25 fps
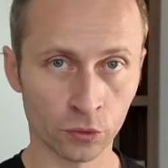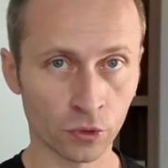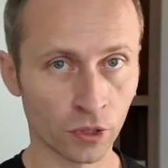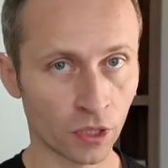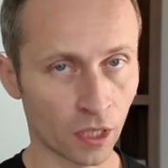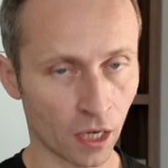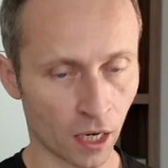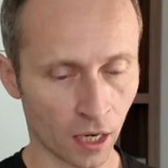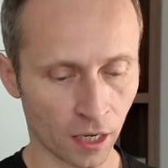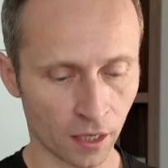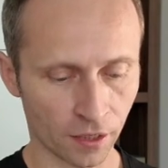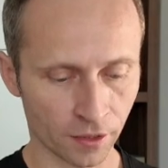the
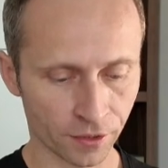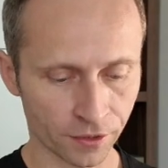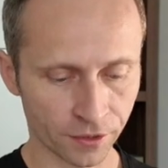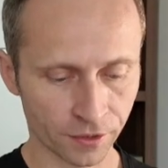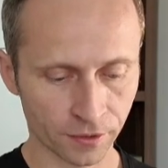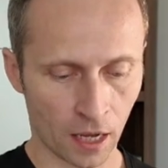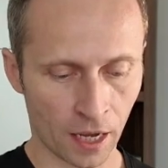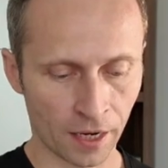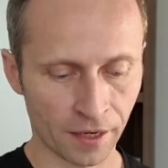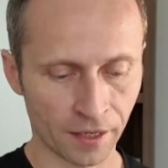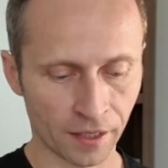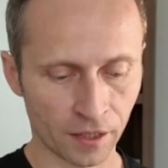cars.
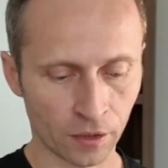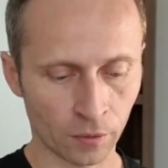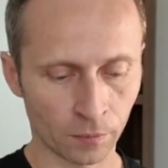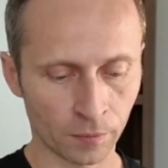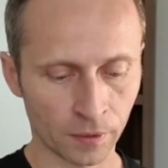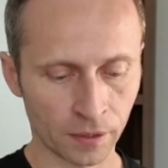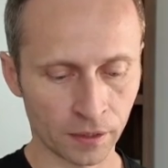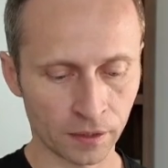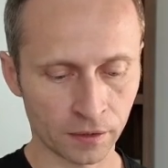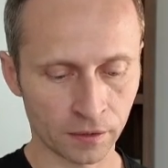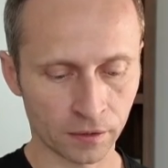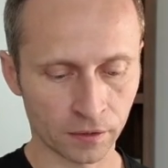I
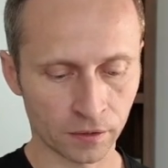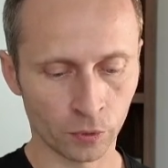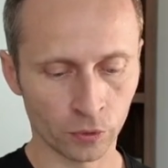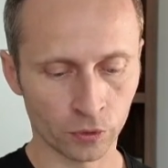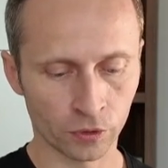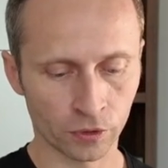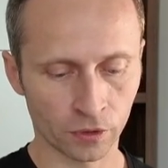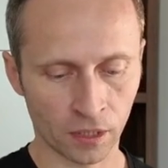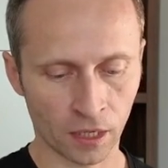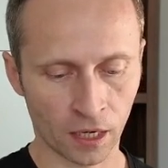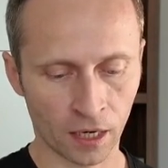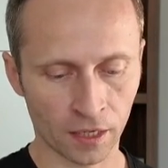recommend to
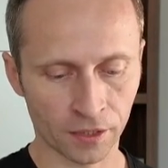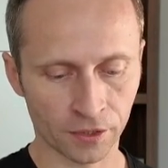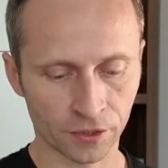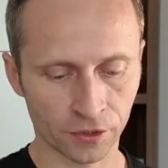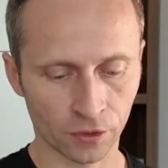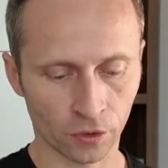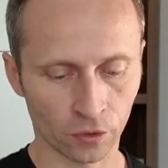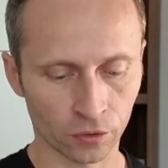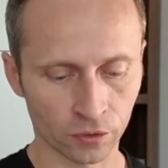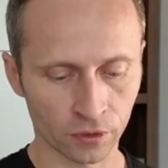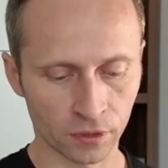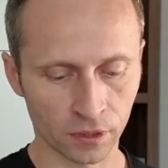put cars
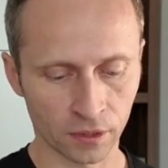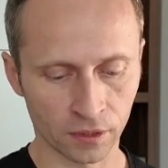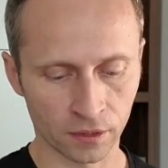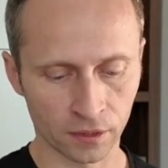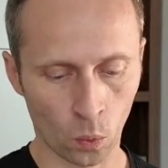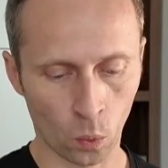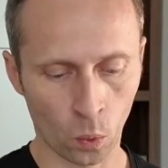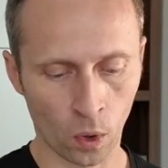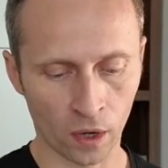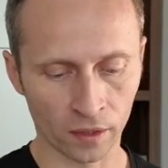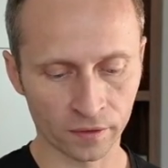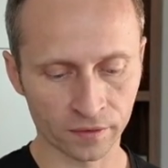on the
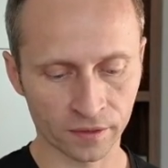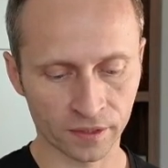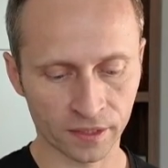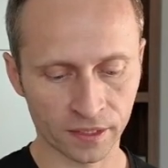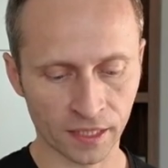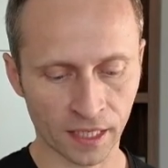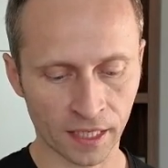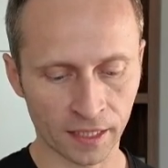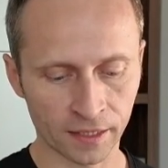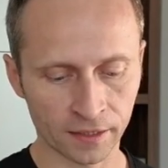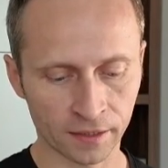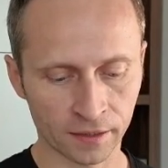one
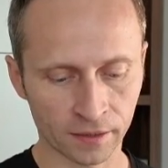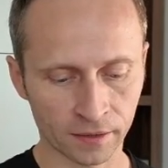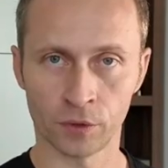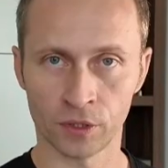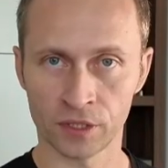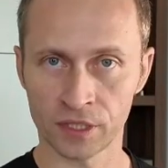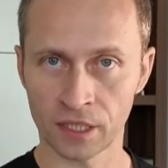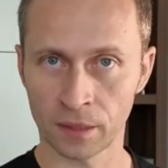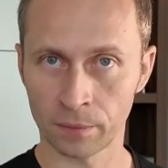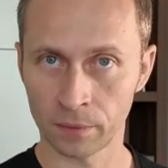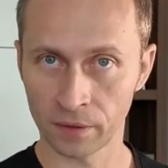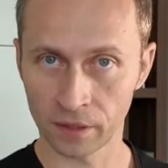side, for
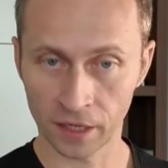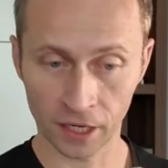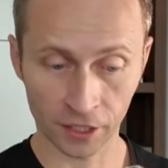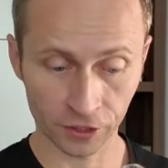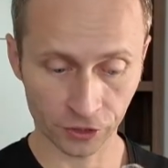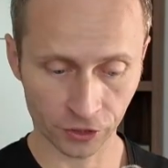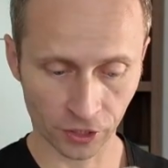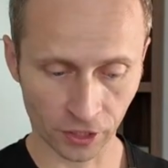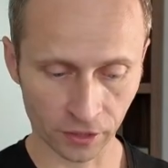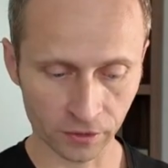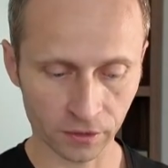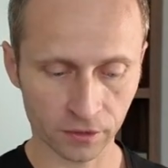example,
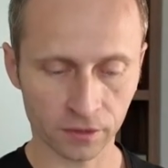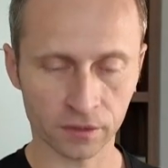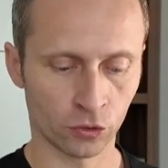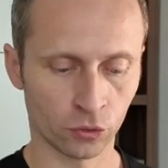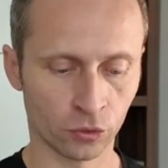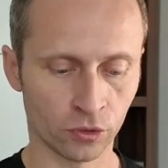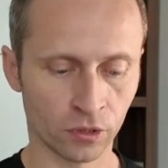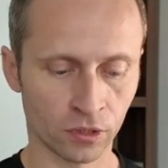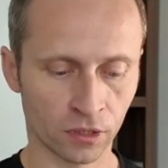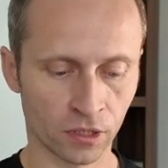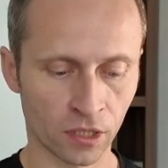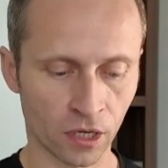entrance to
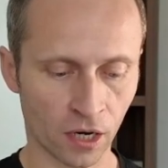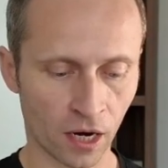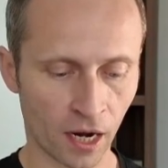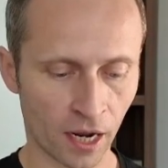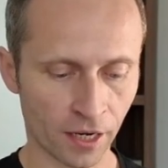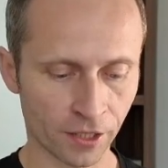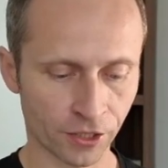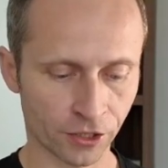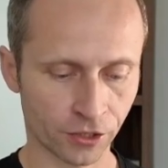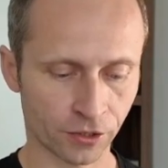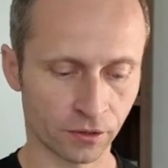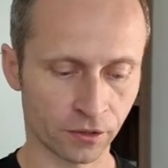the
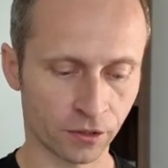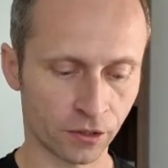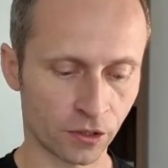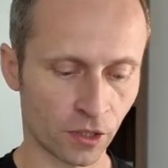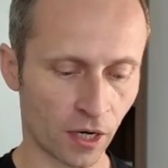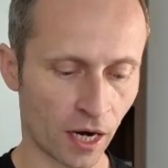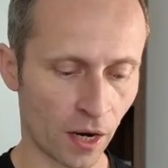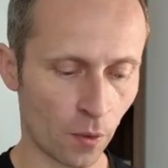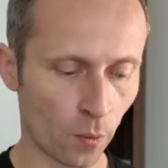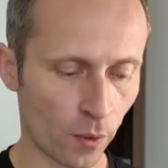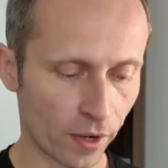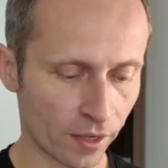garage, the
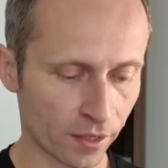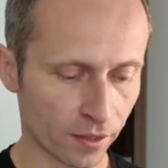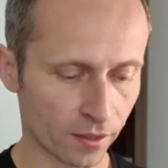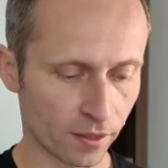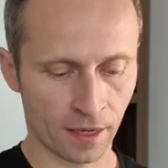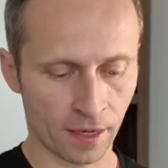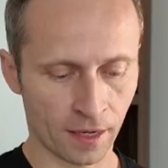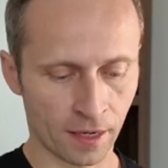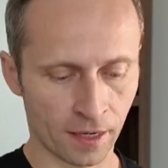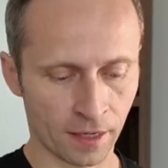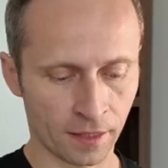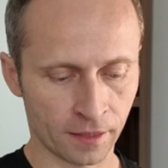driveway,
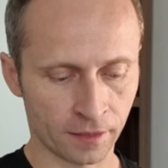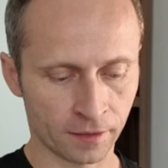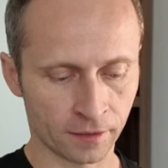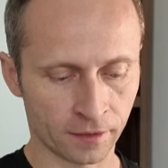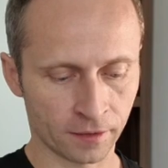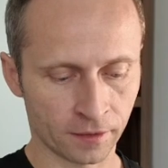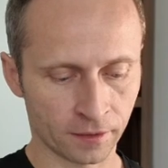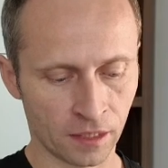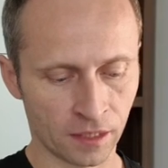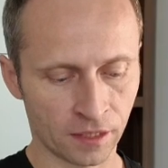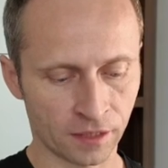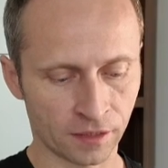and
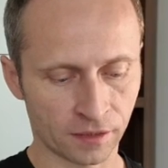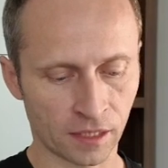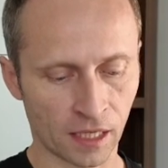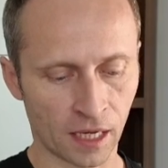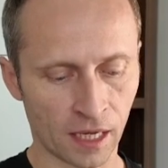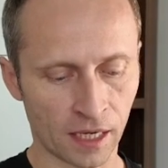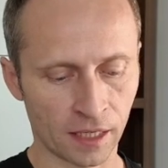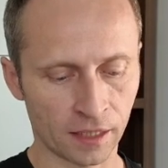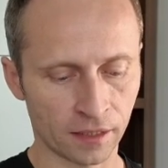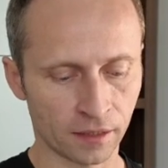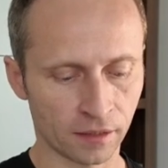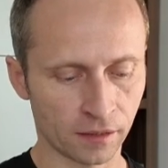this
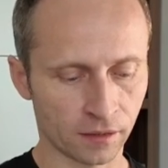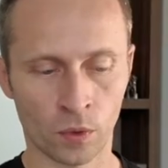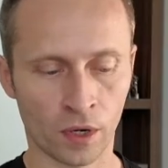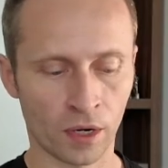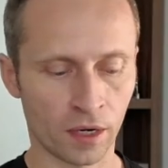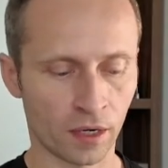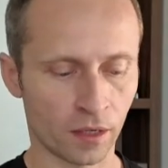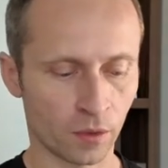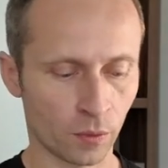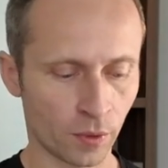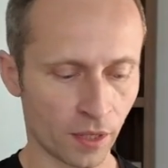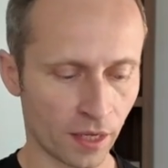side
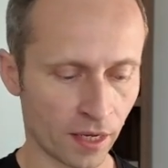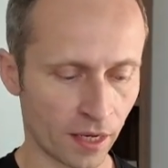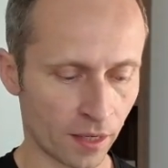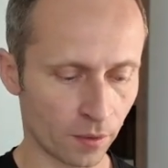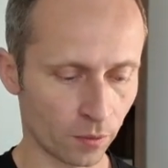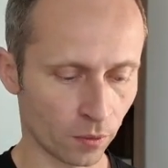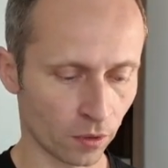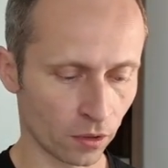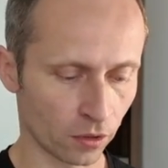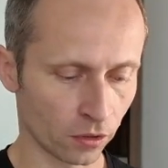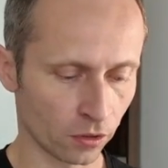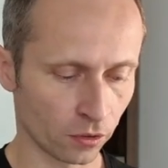where we have
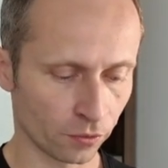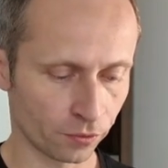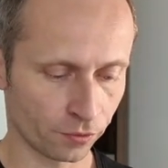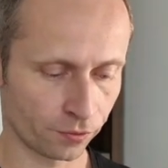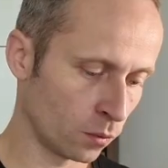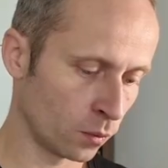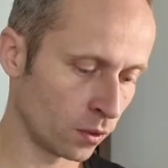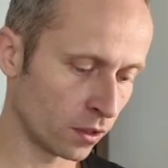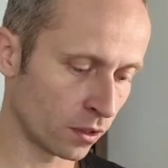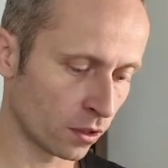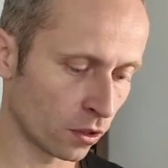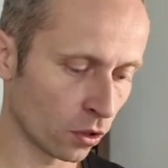a lot of
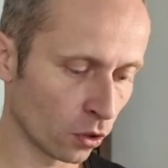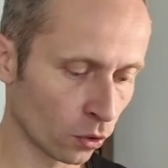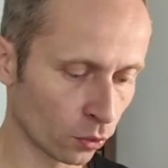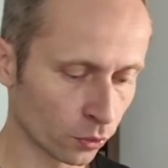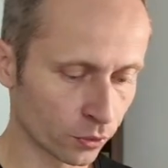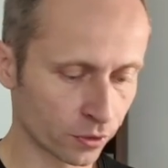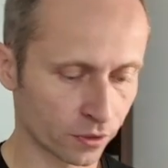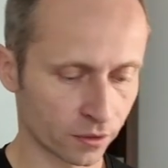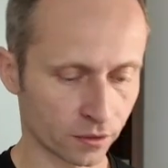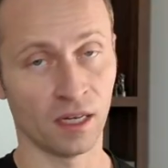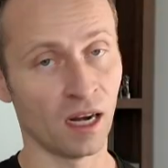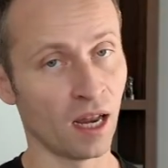
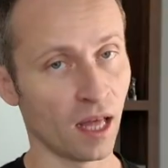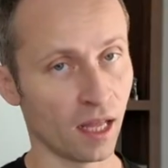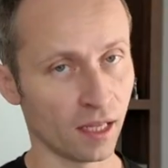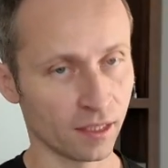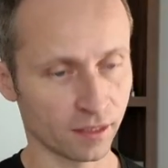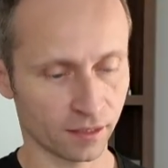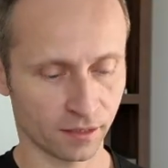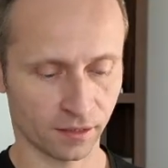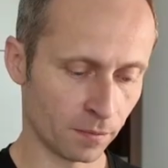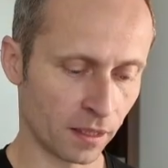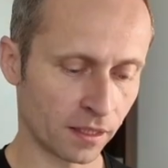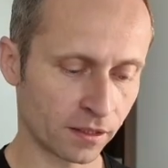windows,
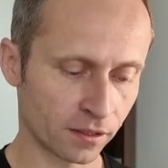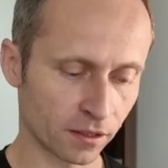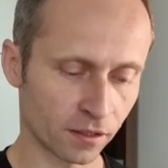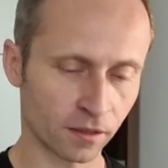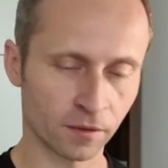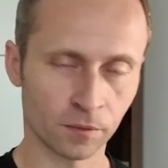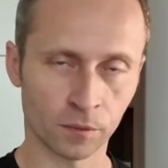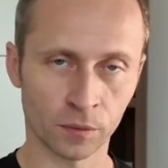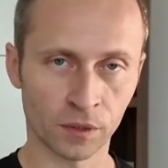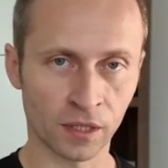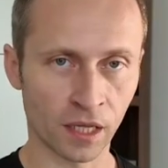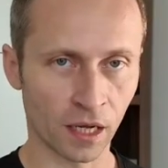glass, better
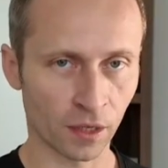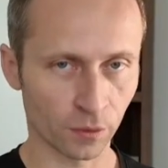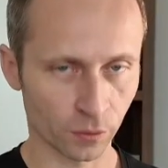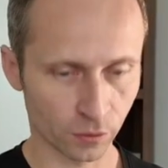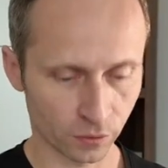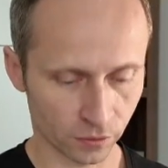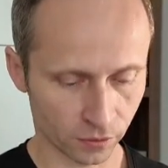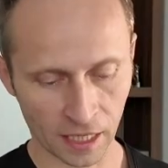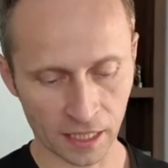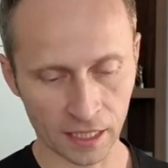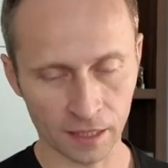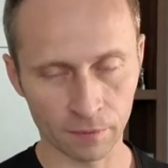without
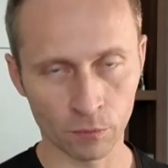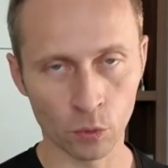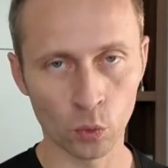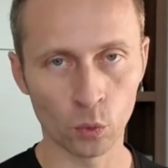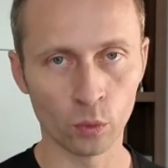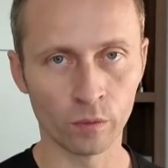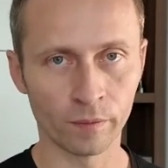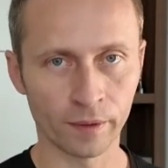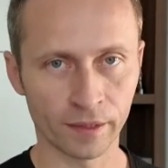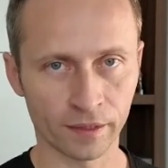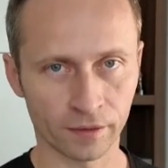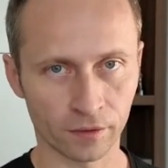any
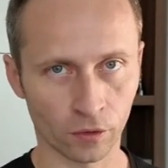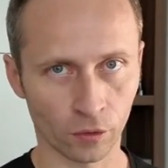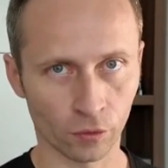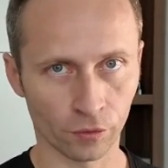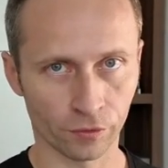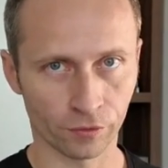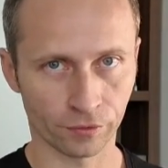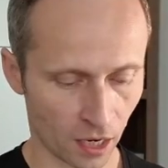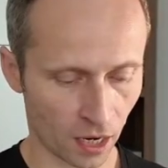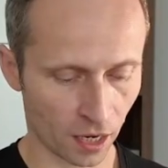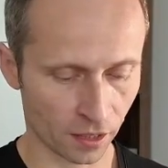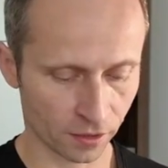movement of
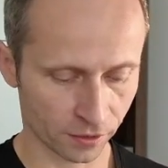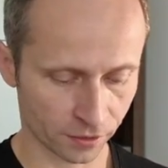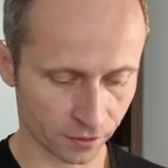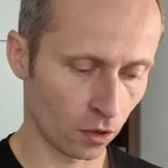cars.